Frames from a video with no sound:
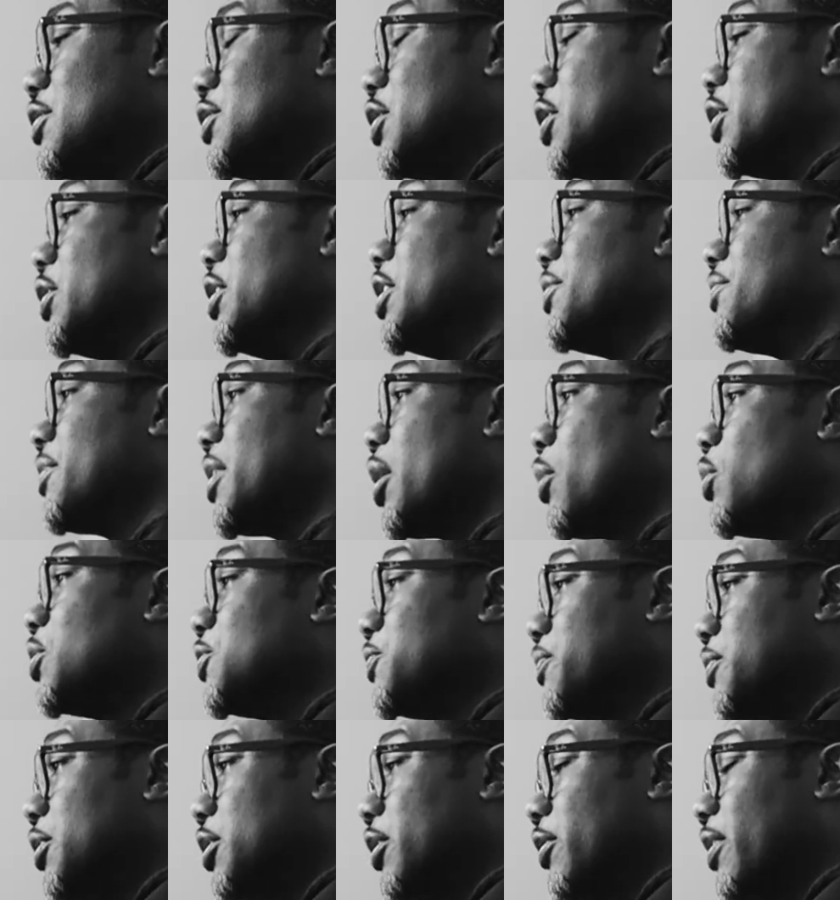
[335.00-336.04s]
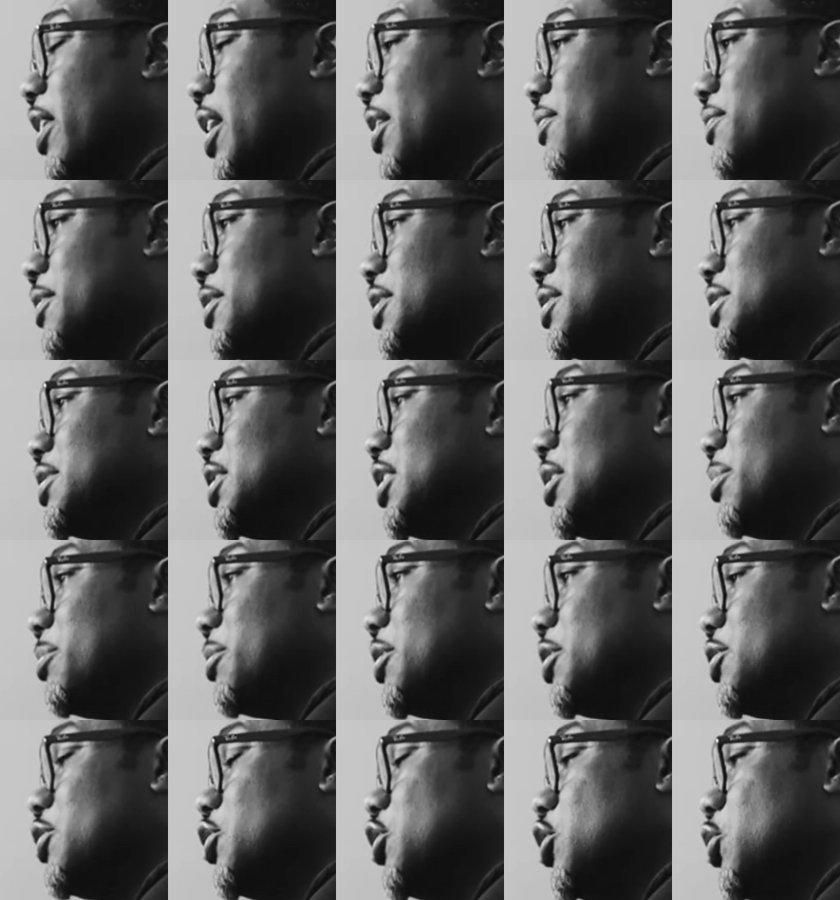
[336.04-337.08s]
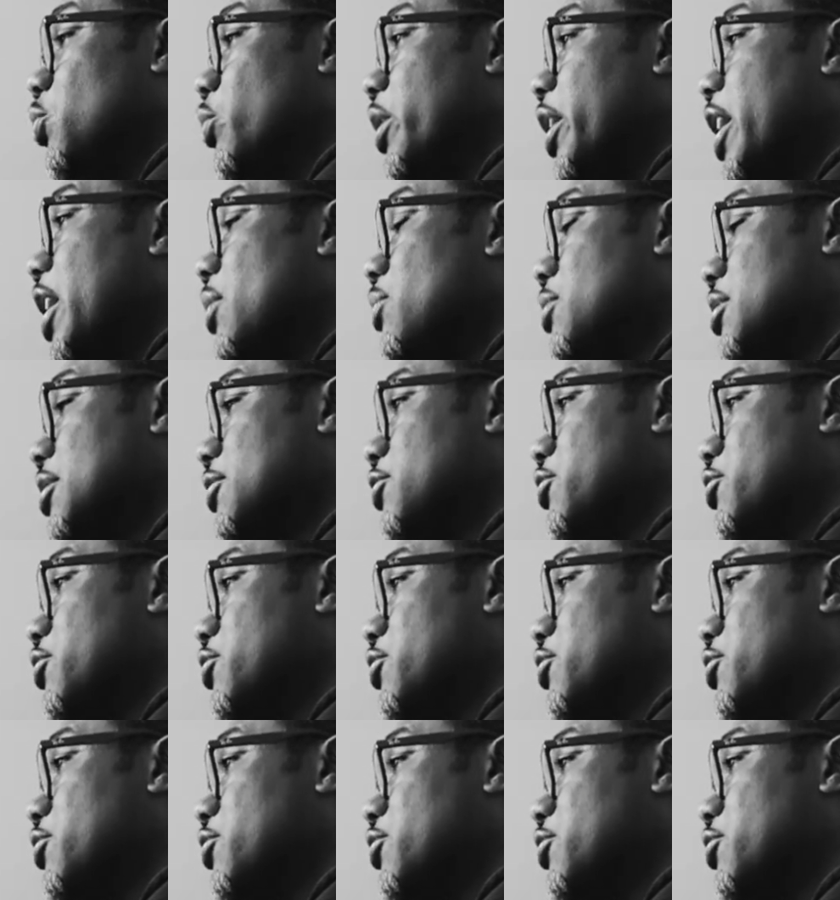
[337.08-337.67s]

So if I was photographing this image, the way I would